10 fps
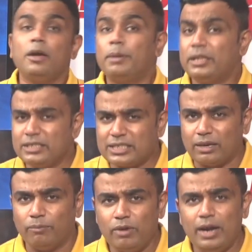But then
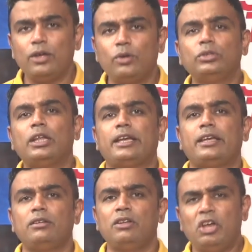somewhere down the
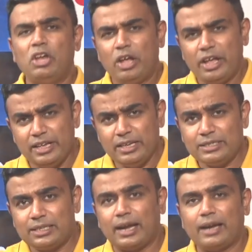line,
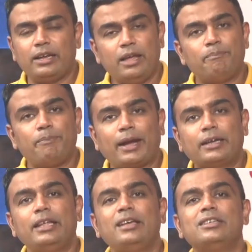is that
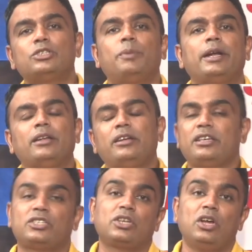impacting his mind that
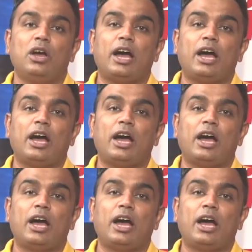yes,